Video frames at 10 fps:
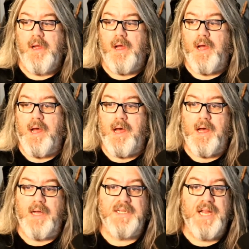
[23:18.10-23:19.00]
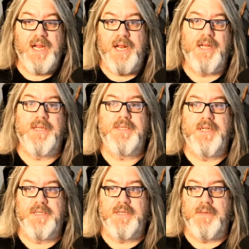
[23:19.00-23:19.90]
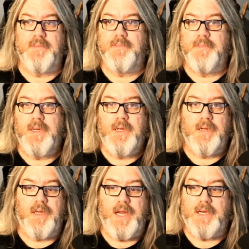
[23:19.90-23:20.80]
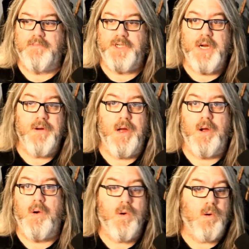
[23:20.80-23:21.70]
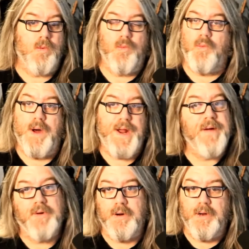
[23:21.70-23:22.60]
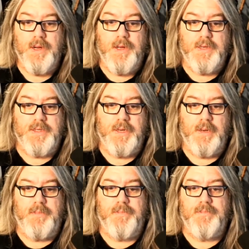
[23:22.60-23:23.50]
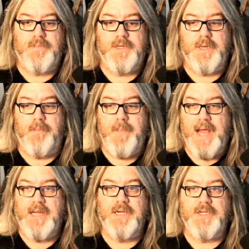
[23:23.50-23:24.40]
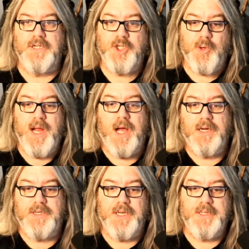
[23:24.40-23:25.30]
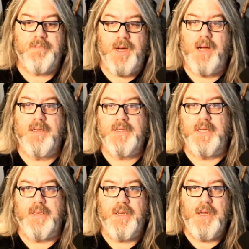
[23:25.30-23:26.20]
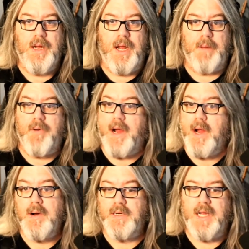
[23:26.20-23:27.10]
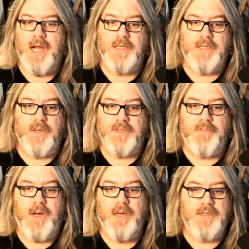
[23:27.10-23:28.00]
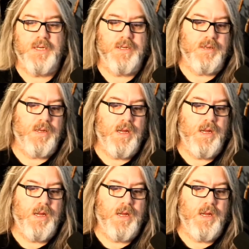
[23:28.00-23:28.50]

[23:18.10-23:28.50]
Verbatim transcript: uh, a ticketing system like Jira or whatever to to manage and triage these bugs and and prioritize those bugs and